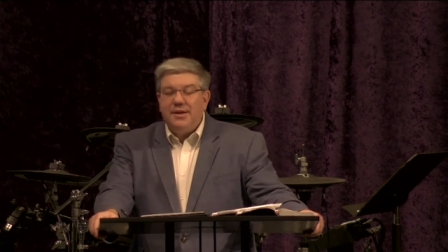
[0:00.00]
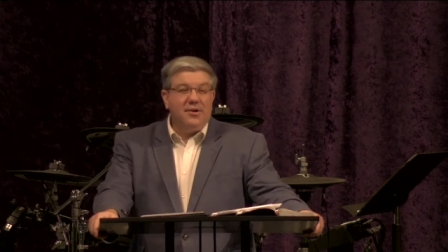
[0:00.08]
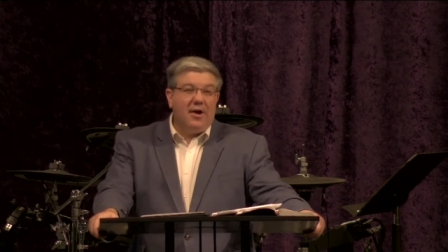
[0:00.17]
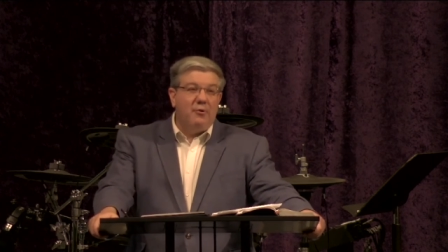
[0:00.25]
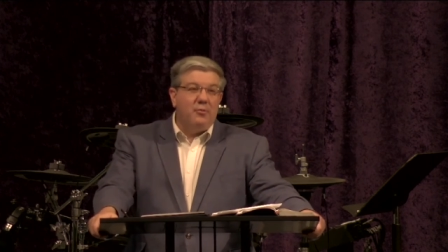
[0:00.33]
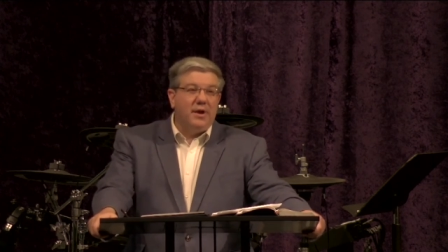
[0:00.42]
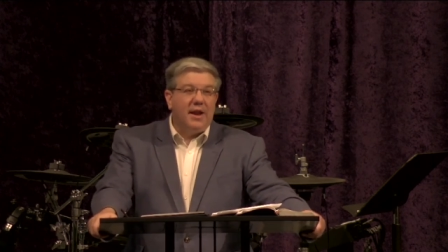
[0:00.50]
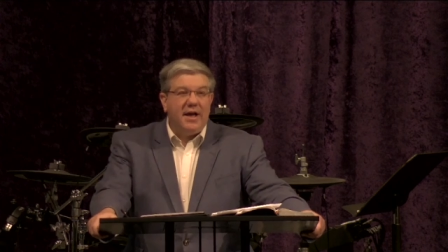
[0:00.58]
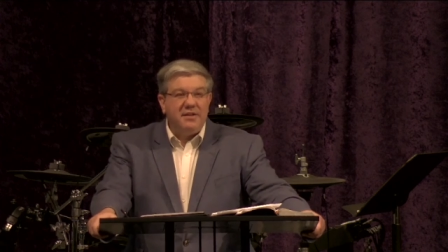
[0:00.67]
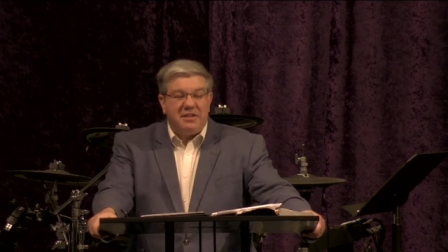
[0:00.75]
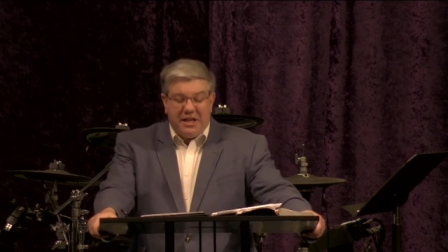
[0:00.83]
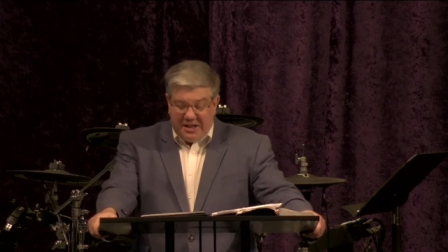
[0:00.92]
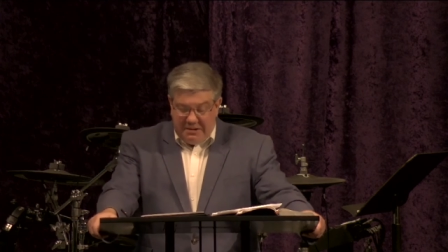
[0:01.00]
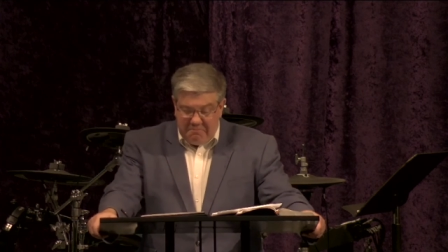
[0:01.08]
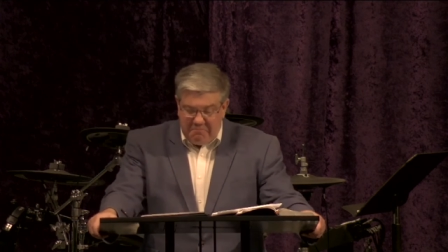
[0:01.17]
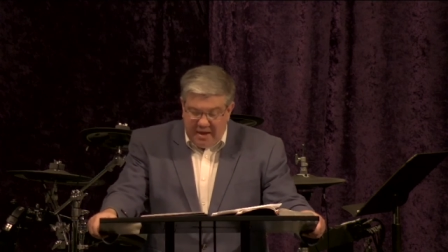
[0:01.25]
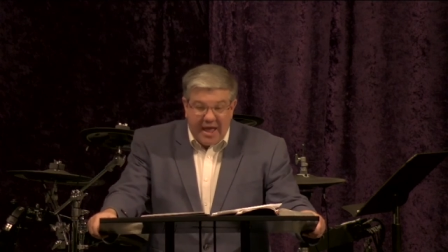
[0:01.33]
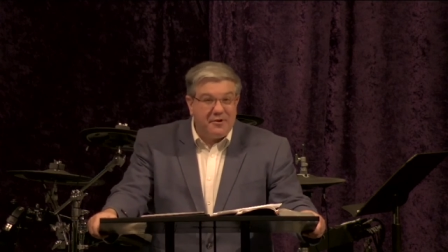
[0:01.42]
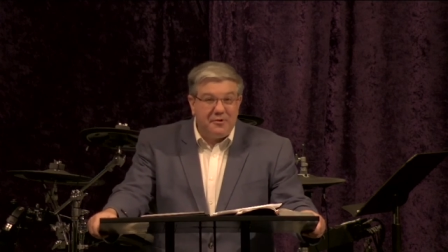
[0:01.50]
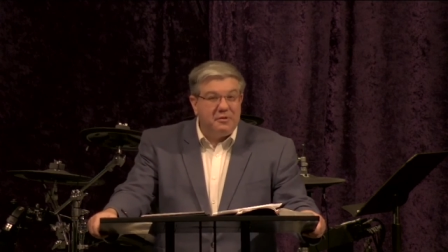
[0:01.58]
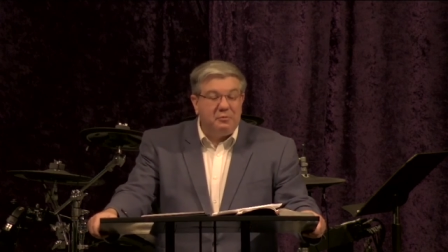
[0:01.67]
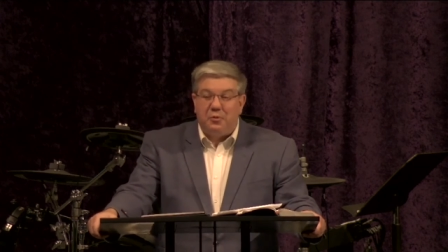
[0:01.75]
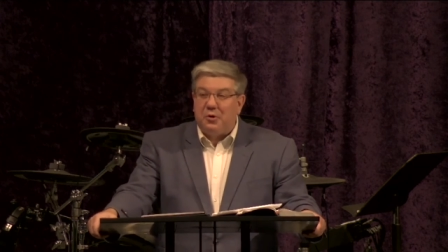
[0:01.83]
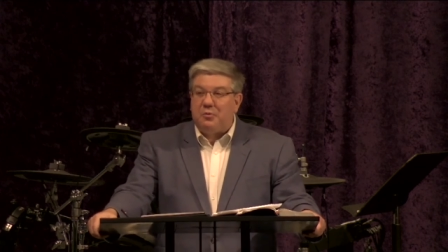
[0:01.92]
You know, I realized it didn't
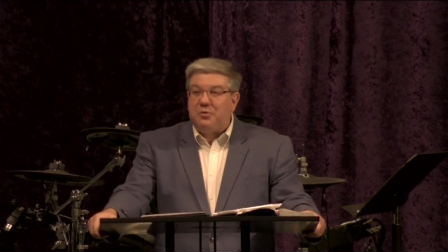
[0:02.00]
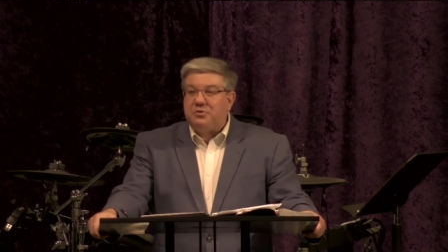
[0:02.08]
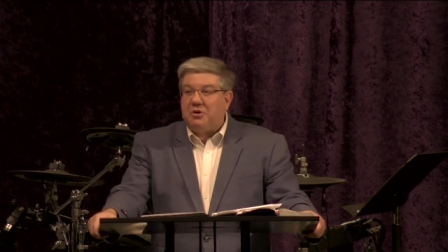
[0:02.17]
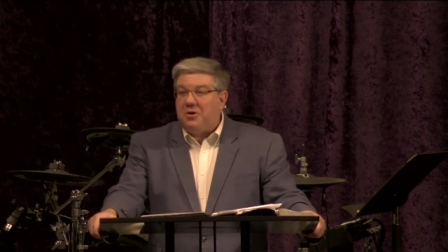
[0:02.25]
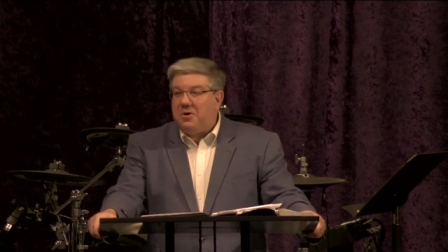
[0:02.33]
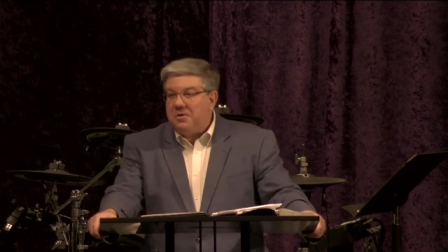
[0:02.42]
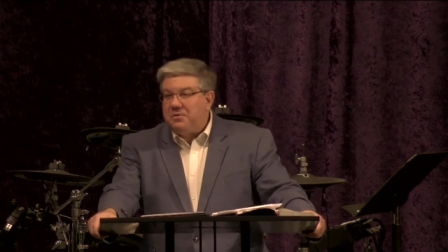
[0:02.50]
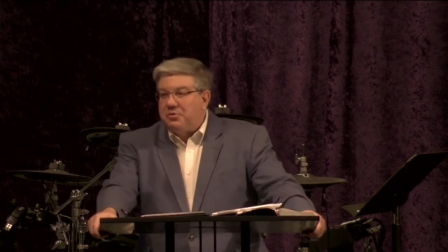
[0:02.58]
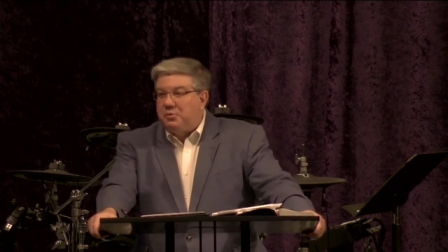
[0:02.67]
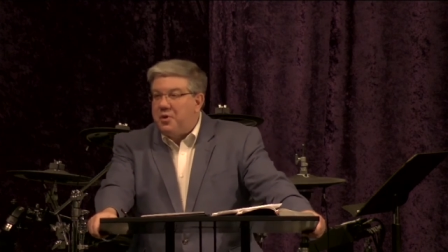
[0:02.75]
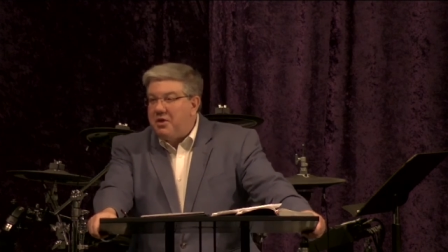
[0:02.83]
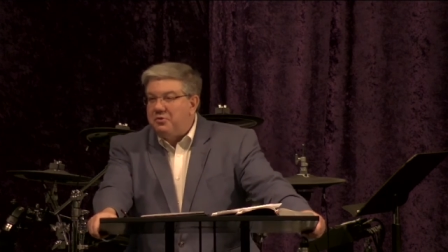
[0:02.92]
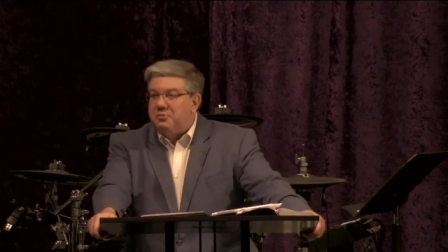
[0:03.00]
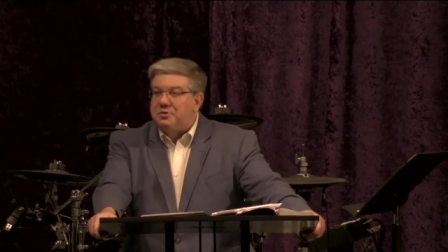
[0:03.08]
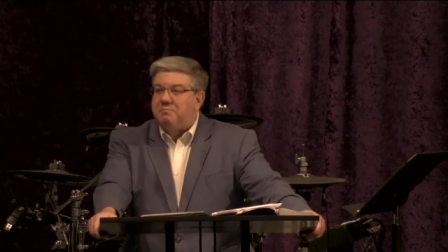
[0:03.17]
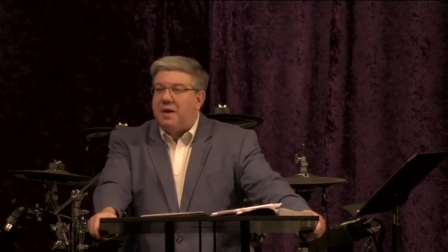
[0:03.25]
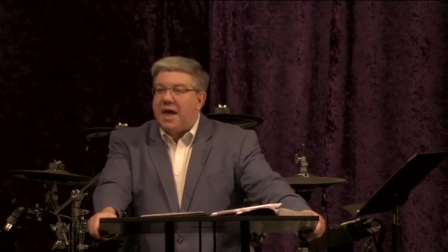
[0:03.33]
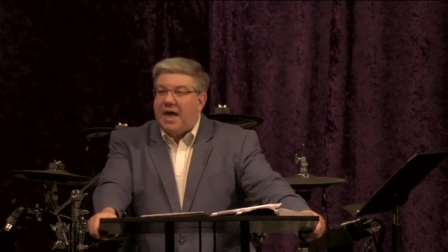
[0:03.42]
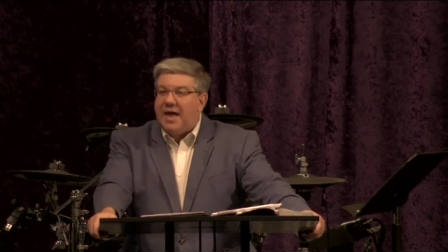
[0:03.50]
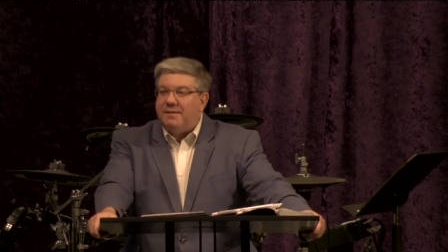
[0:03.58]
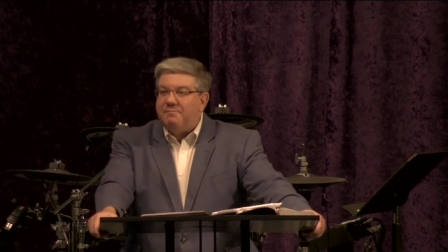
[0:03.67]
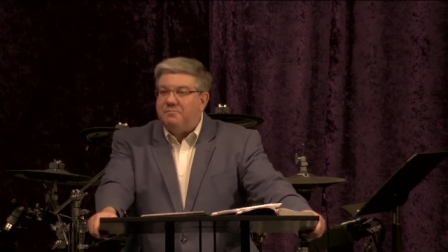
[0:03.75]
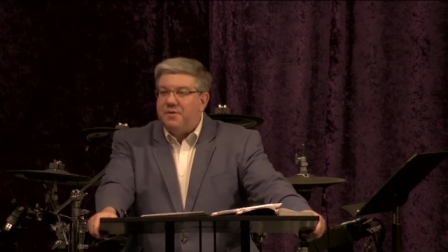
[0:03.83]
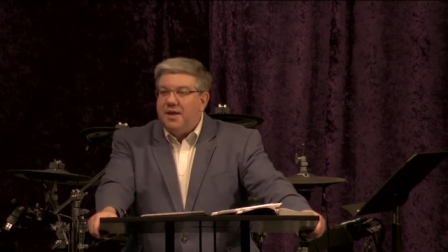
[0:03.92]
matter that work was hard or the weather was
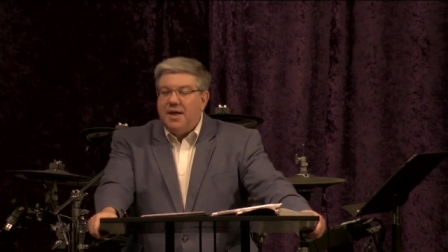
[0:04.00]
bad.